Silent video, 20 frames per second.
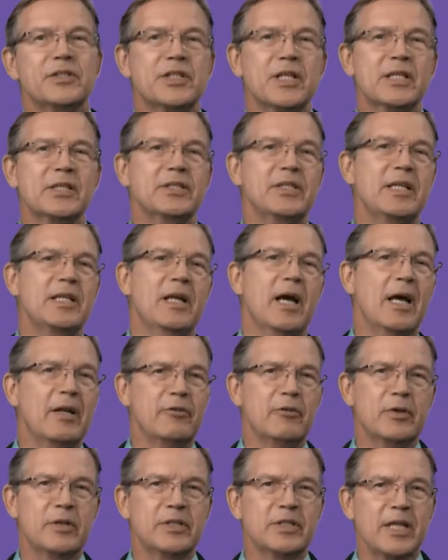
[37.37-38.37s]

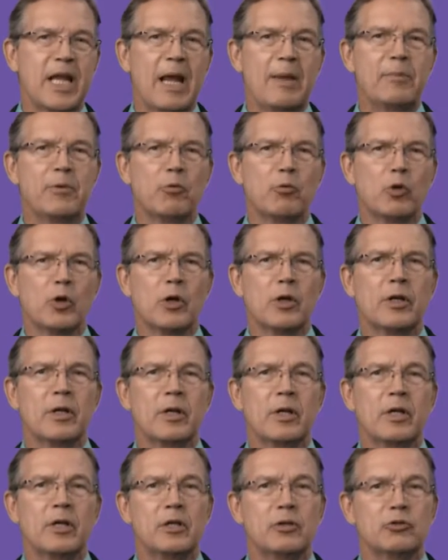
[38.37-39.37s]
1600s came the word
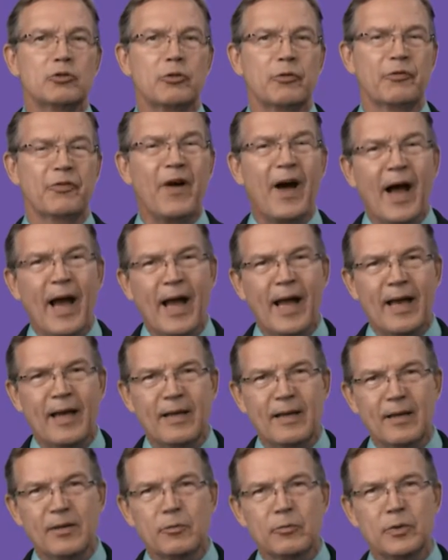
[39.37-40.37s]
trephine,
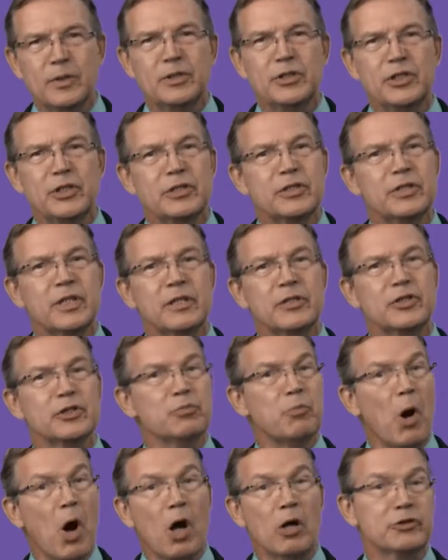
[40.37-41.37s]
which is a
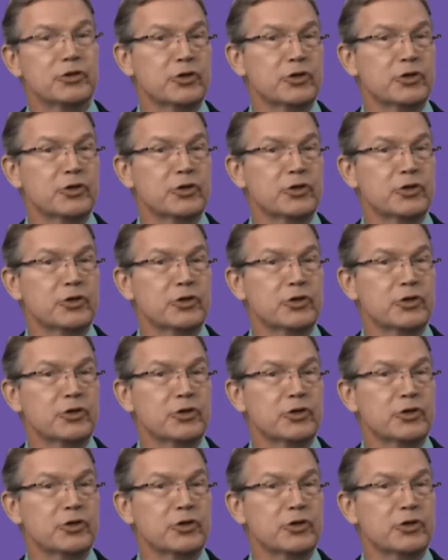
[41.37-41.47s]
small